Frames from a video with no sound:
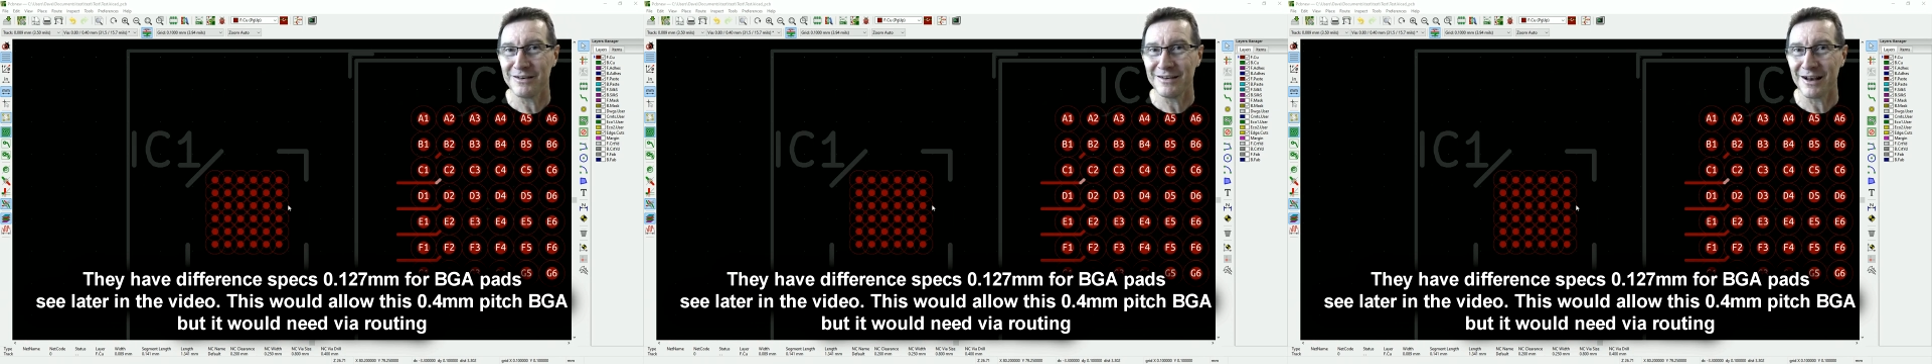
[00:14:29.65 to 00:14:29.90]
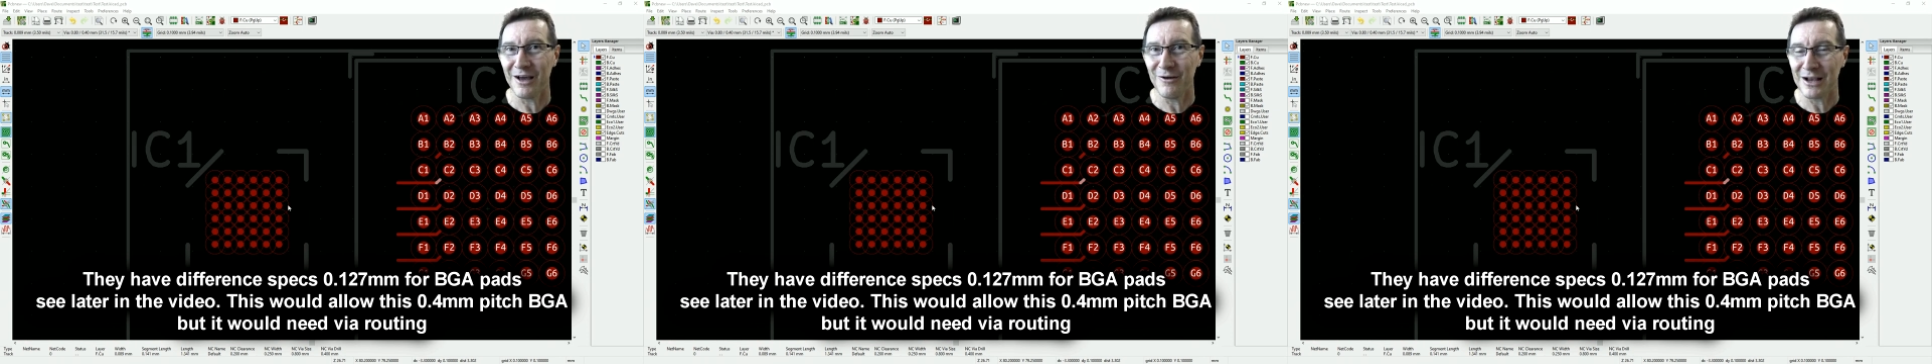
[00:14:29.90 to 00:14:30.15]

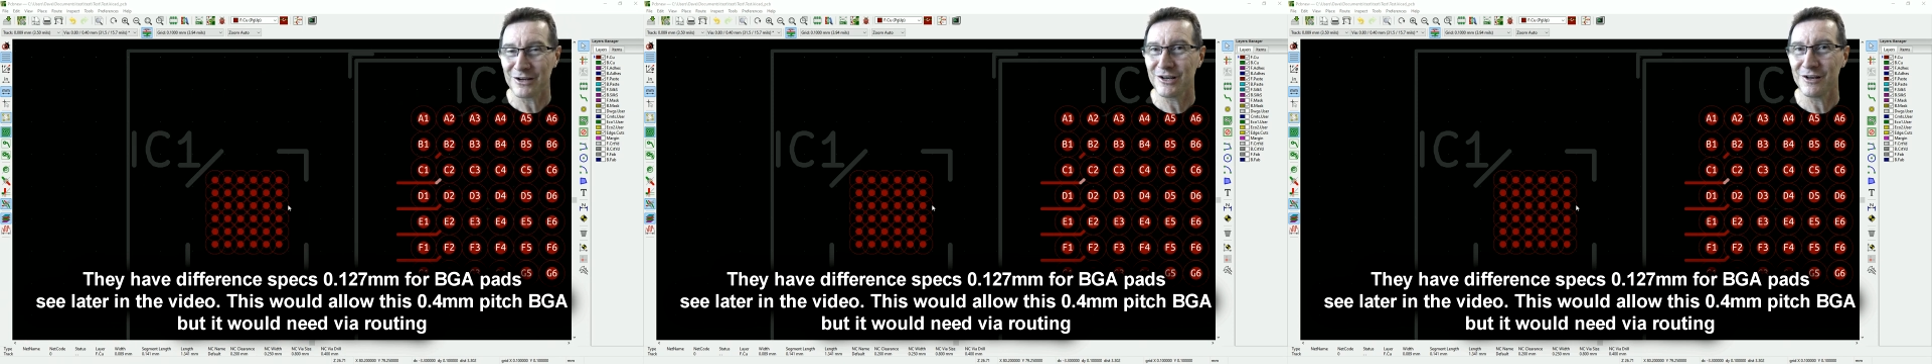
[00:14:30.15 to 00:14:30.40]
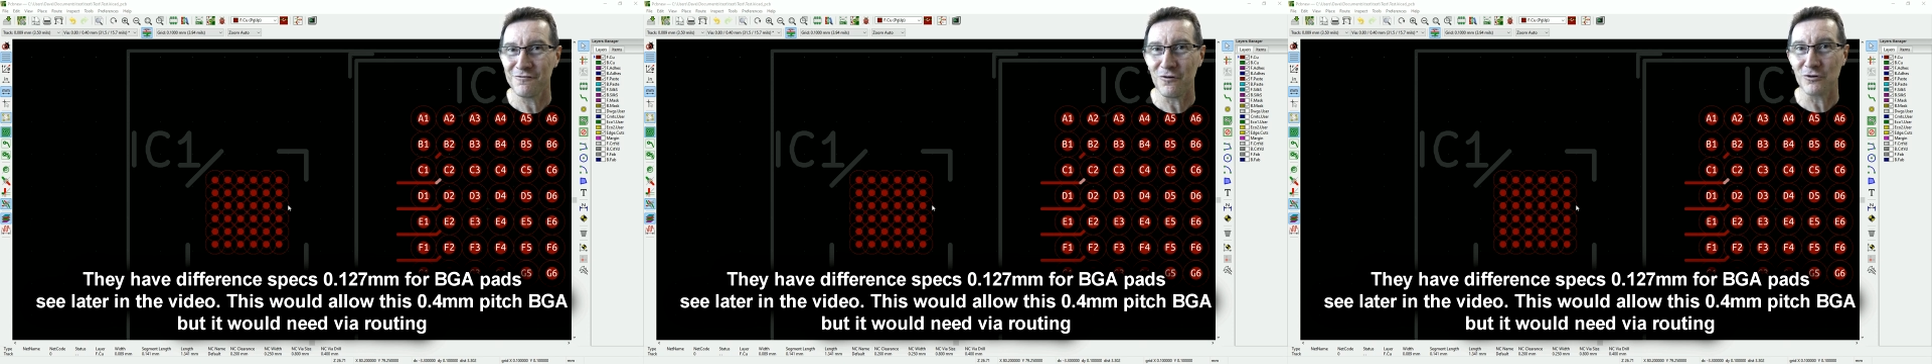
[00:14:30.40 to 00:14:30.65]
you know,
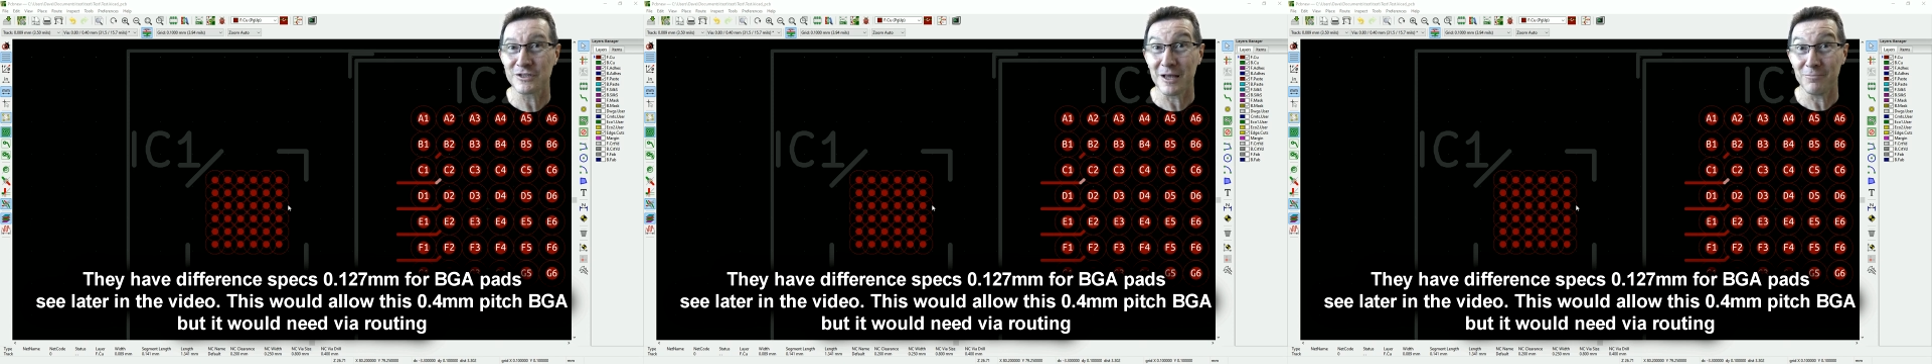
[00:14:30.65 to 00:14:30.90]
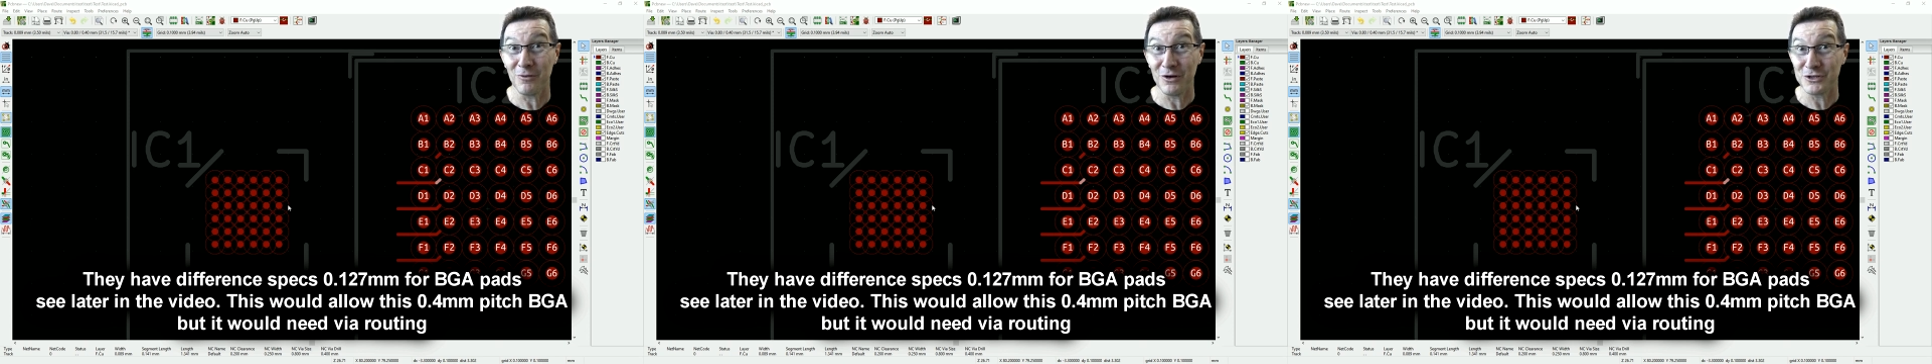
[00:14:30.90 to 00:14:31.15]
actually enforce
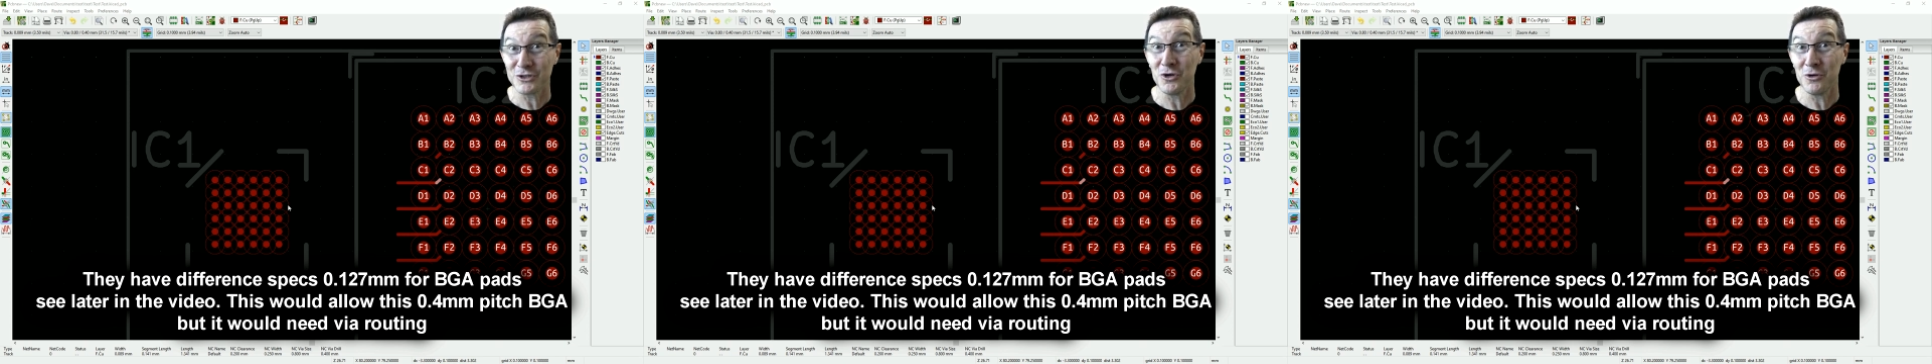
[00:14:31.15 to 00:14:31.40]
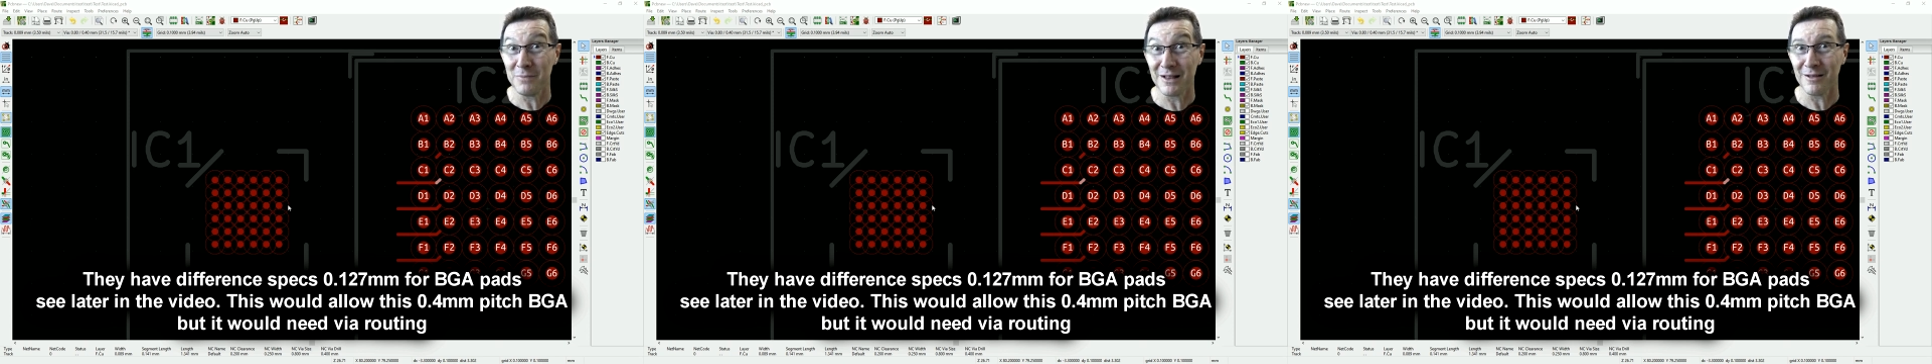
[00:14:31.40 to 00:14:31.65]
that point
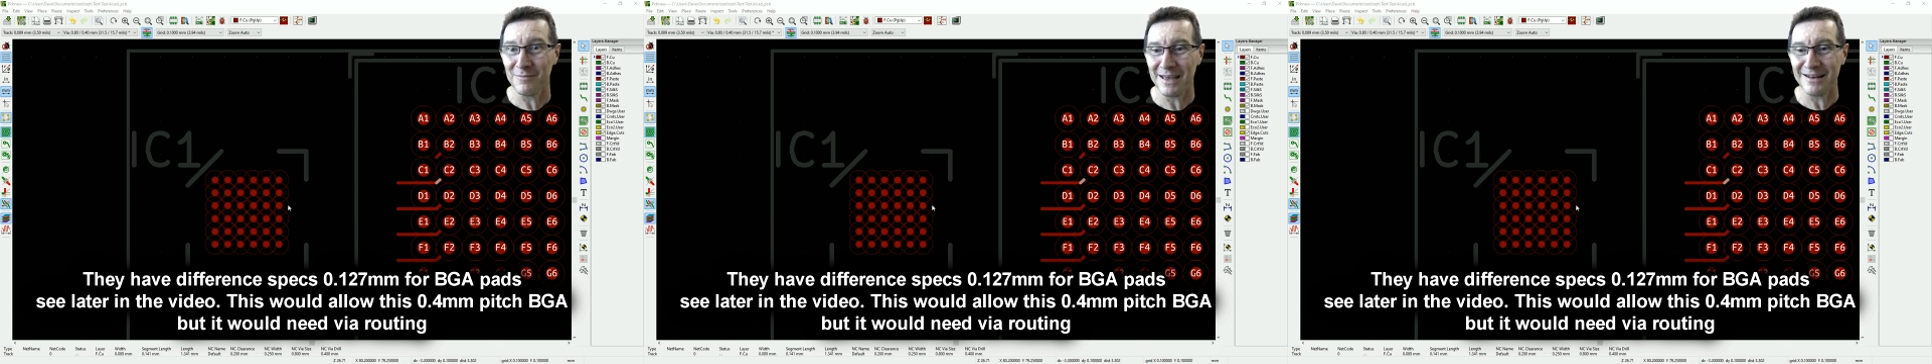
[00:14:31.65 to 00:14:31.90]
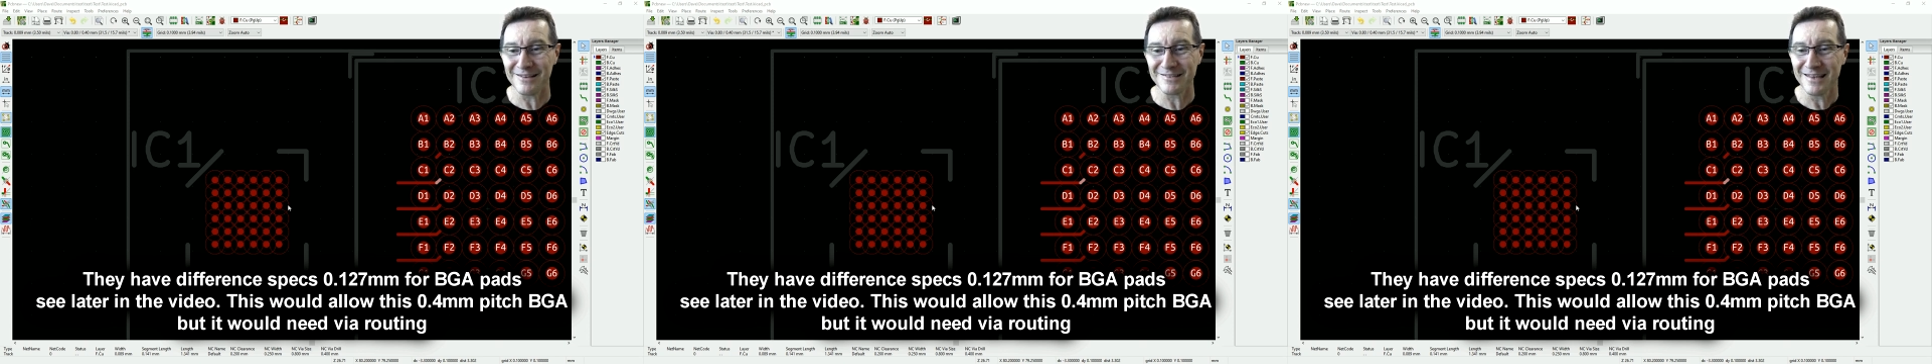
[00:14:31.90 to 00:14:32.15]
two
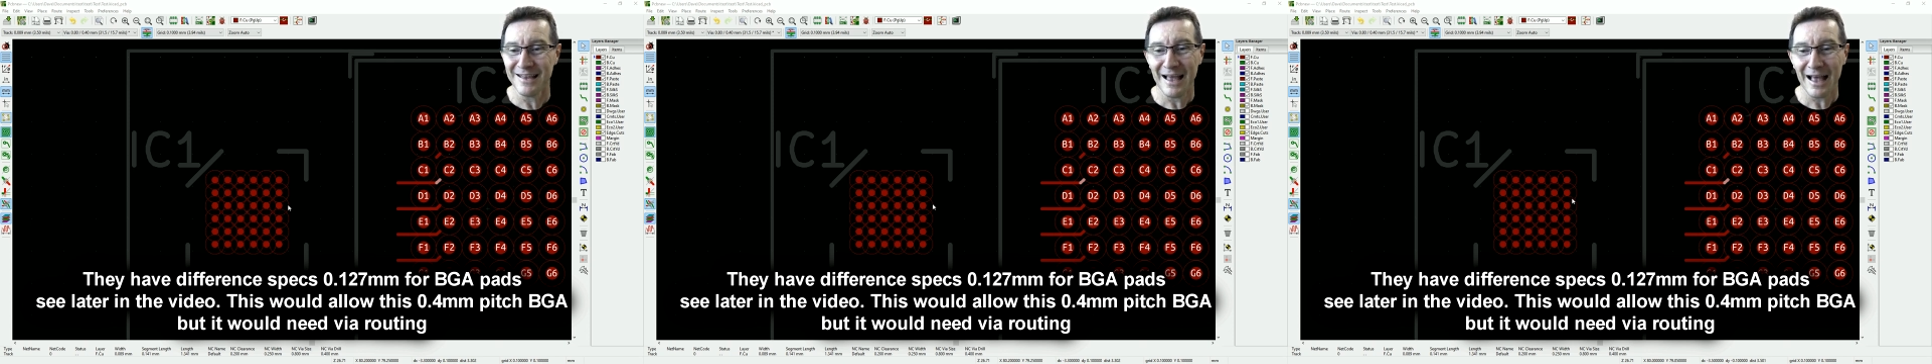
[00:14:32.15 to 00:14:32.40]
millimeters,